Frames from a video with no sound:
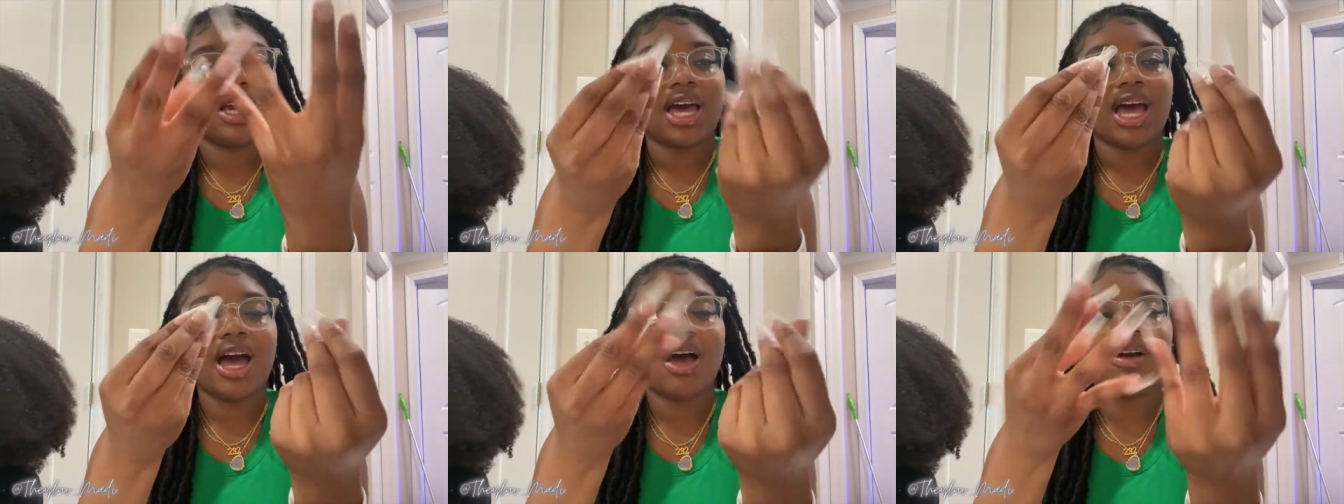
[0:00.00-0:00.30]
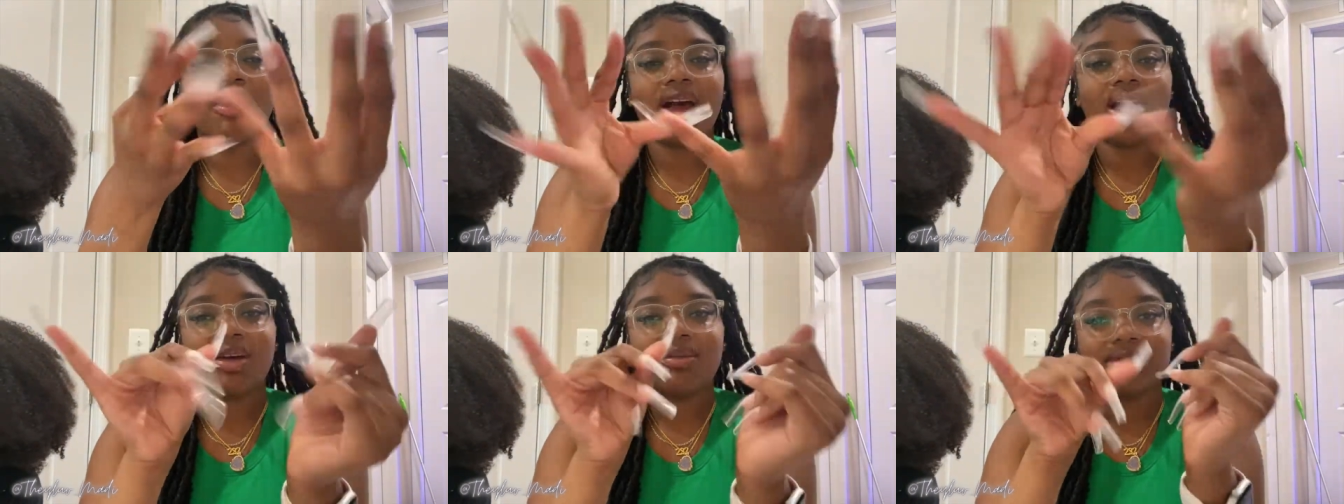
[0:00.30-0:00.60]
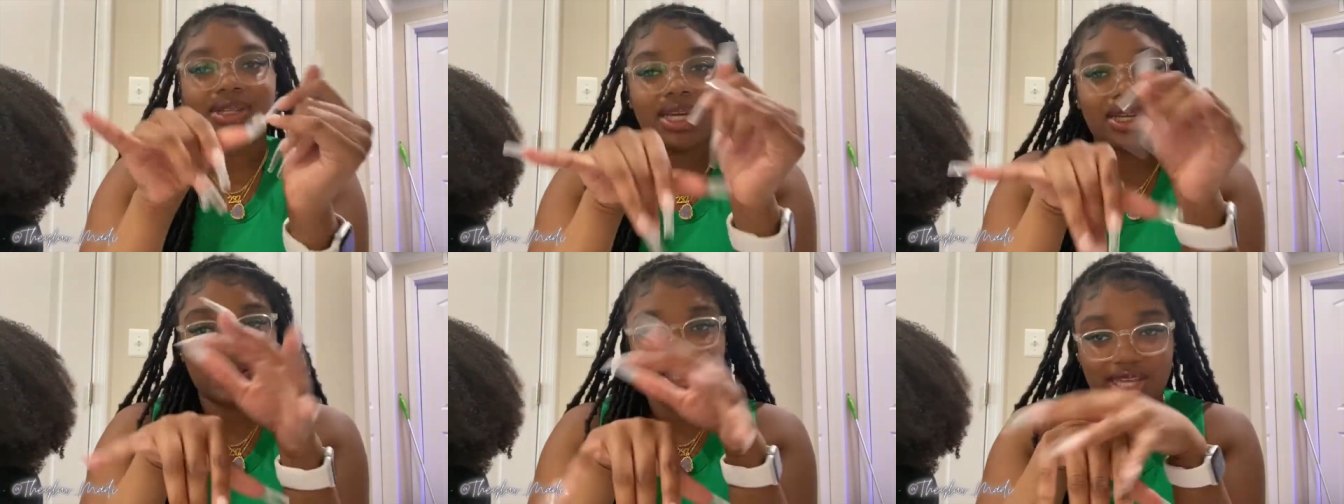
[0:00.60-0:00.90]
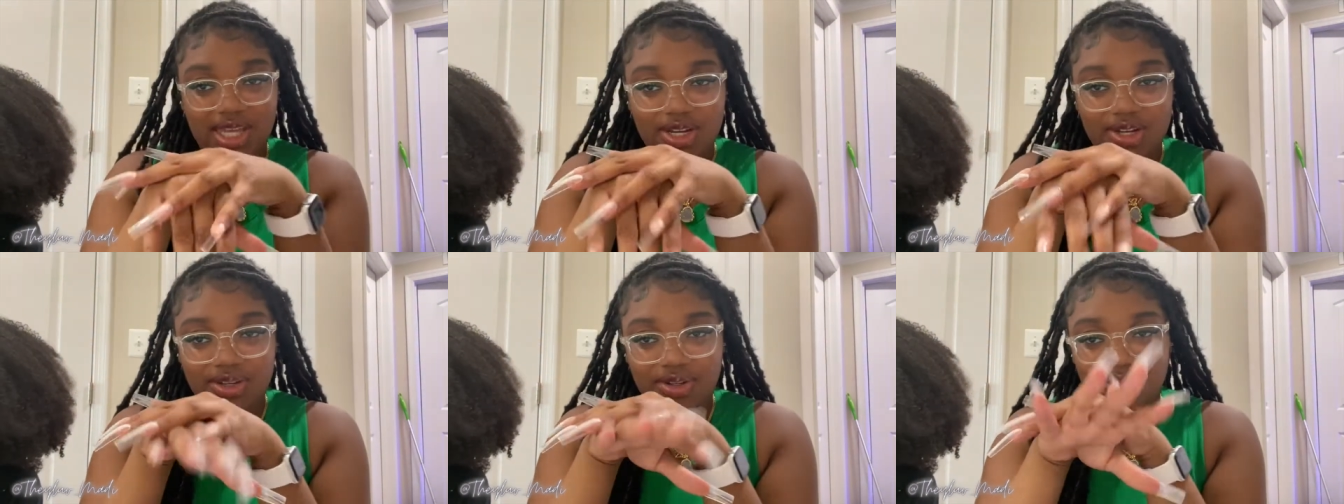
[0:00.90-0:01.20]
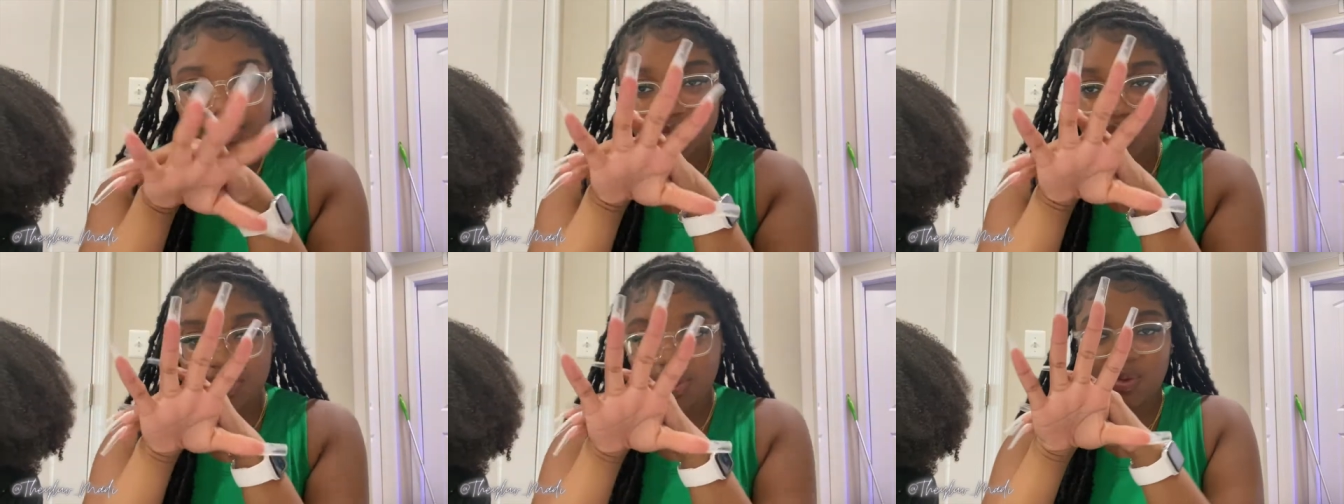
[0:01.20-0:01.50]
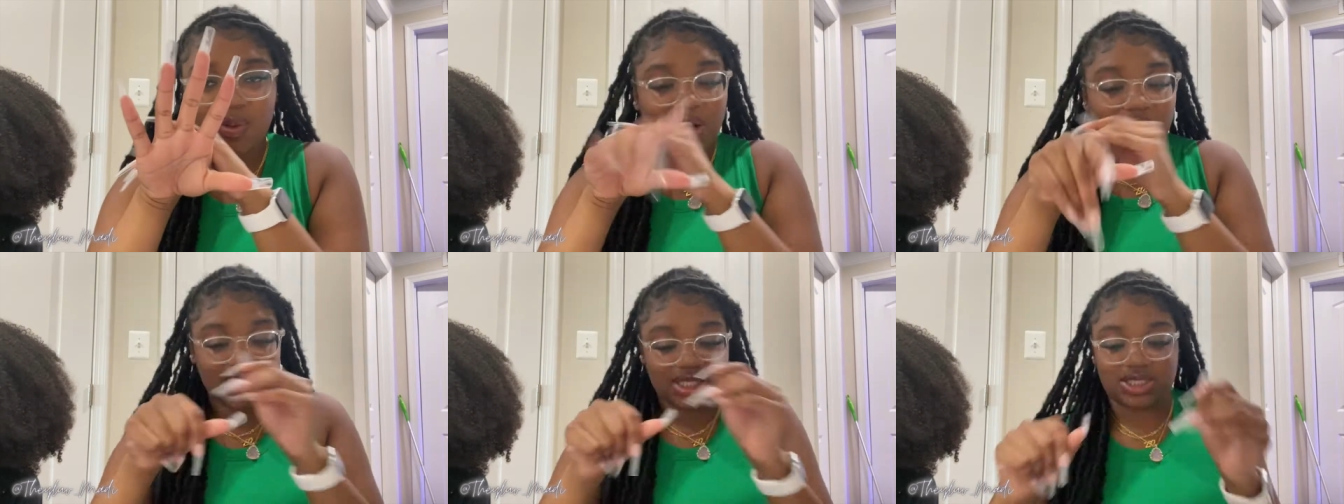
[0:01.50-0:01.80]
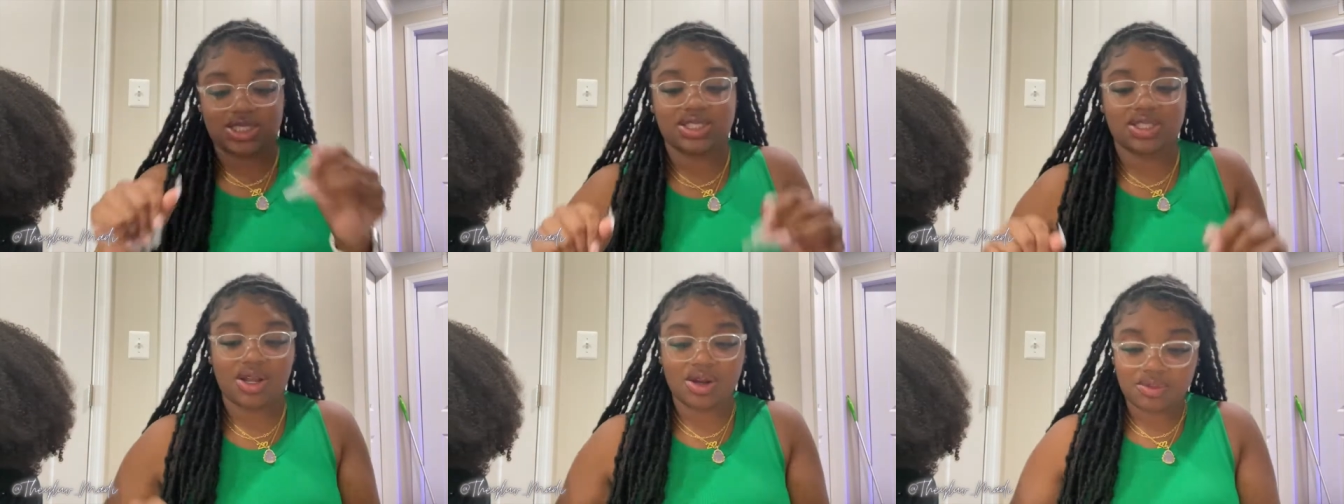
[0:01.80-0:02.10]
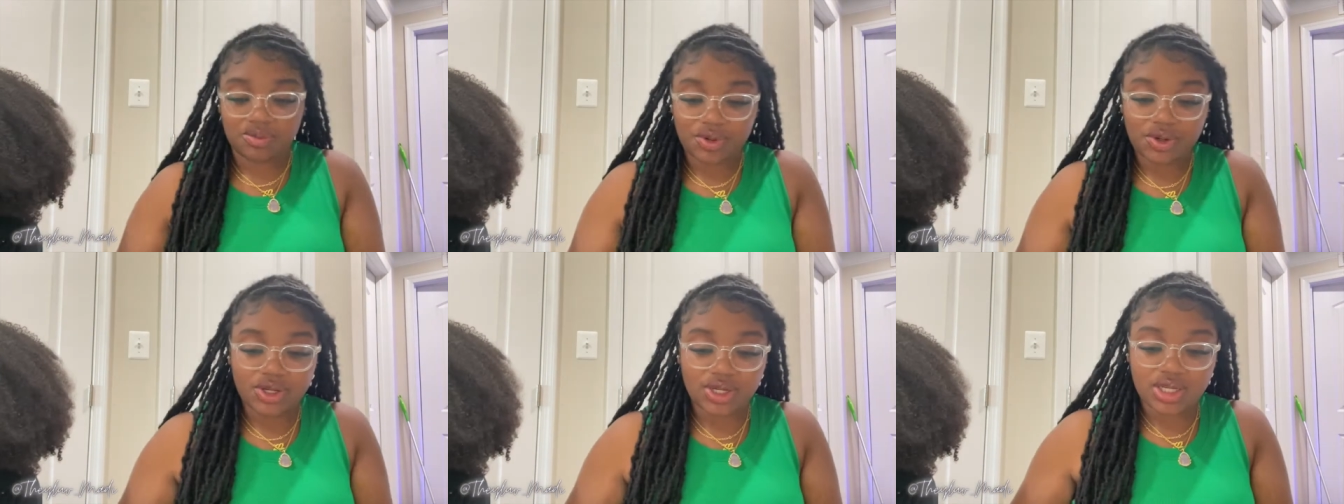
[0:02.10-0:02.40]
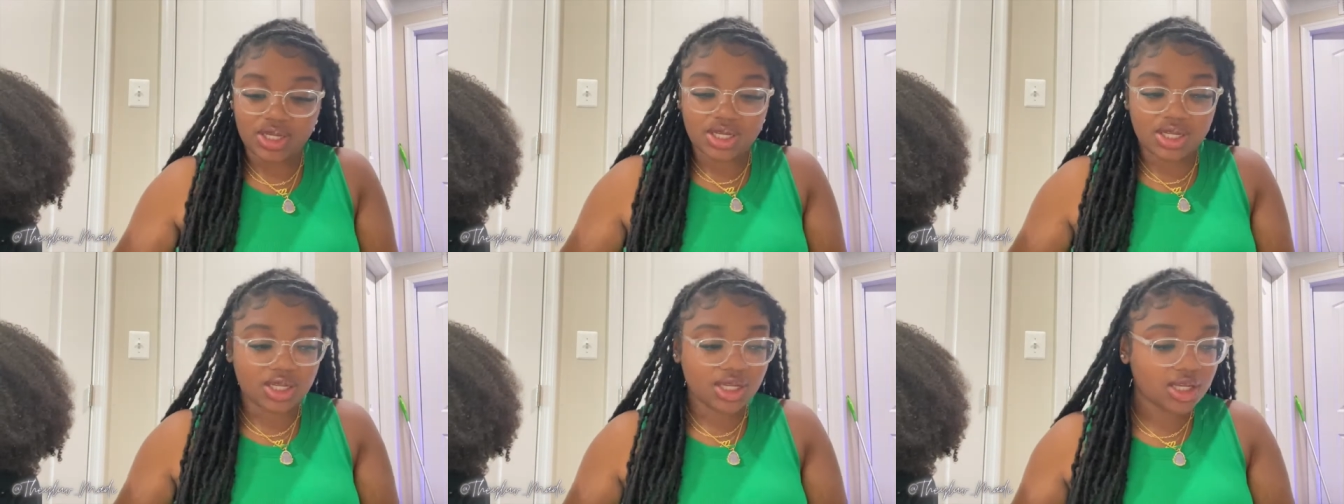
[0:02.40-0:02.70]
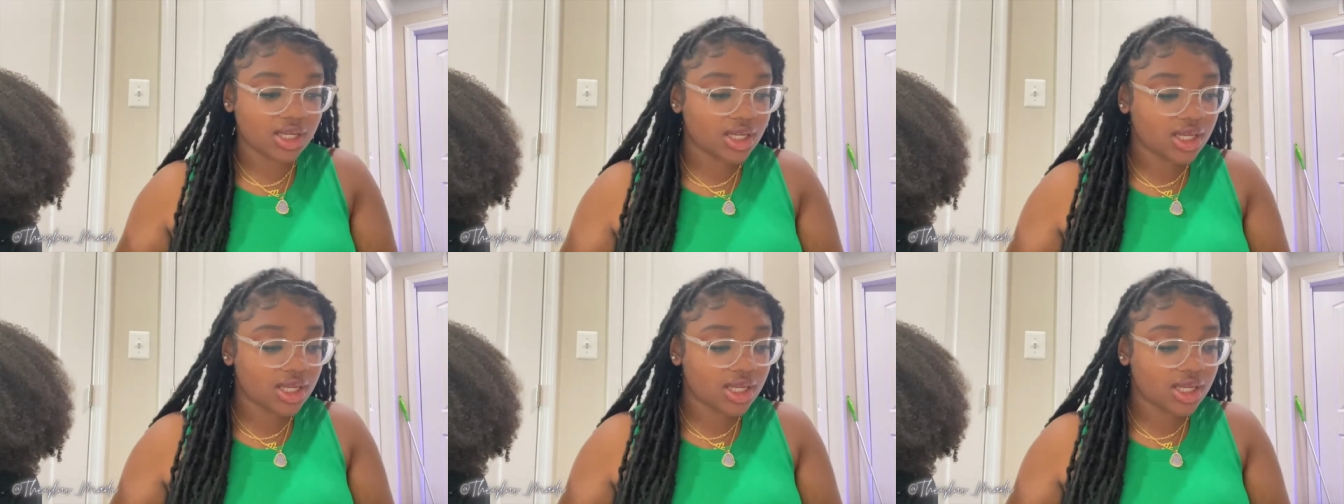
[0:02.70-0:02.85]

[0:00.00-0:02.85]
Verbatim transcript: I'll cut them down later when I start working.